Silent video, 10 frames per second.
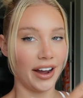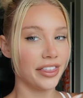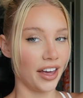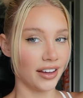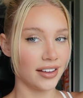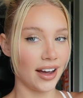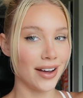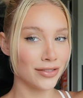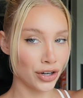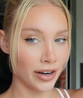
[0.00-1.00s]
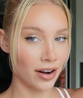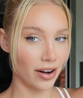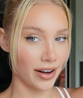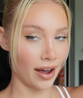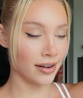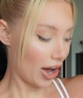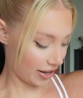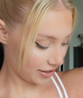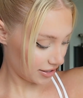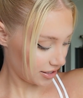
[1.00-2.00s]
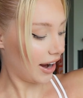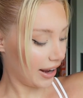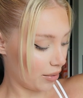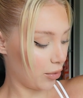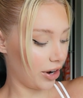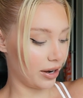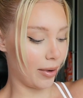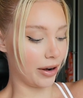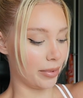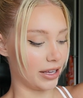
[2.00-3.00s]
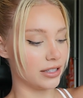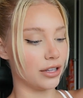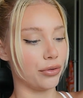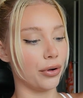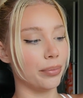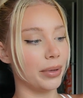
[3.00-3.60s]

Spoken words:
I think. I haven't tried it on yet, but I am worried about it being see-through